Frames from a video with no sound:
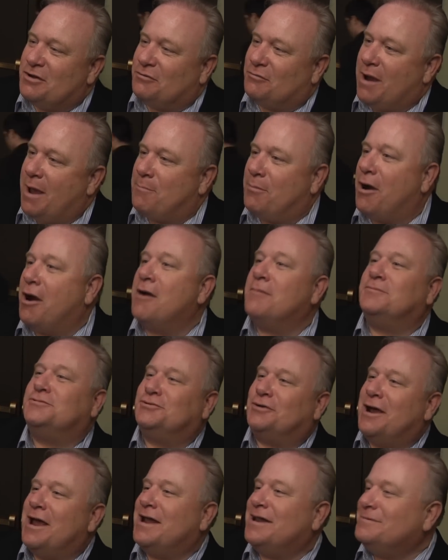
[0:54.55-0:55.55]
wrap our arms
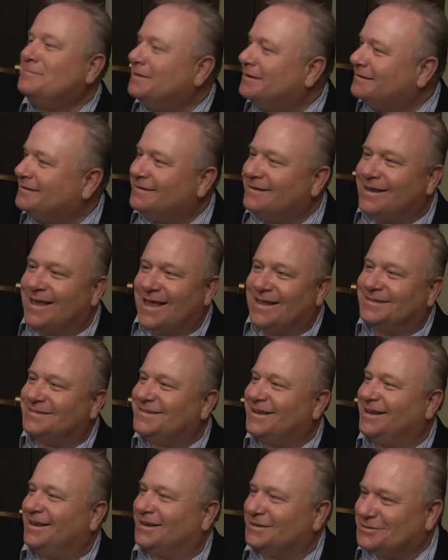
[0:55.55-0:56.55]
around them and, and
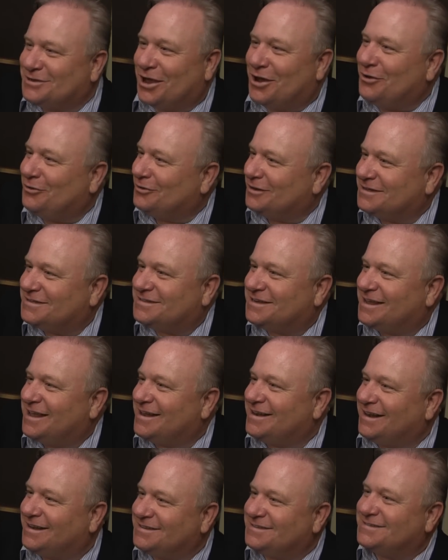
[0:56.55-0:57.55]
say, let's go, let's
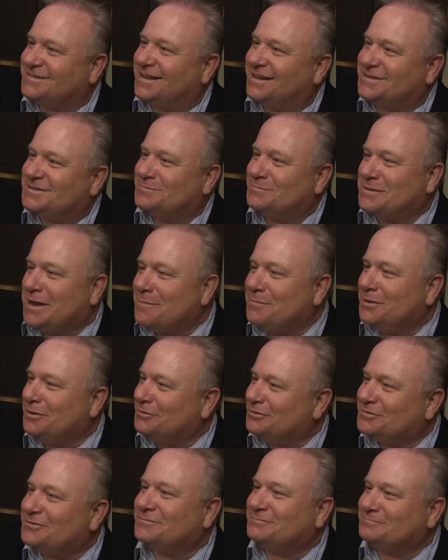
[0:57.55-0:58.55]
get, let's get some W's.